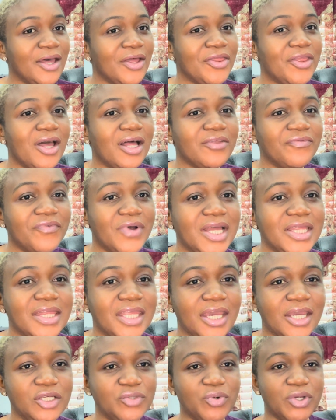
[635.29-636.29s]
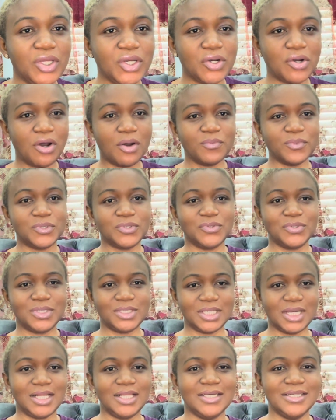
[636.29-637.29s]
the advantage when it comes to
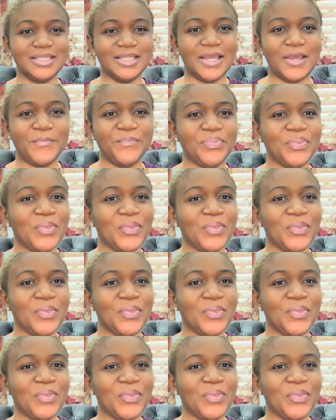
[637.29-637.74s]
selling them.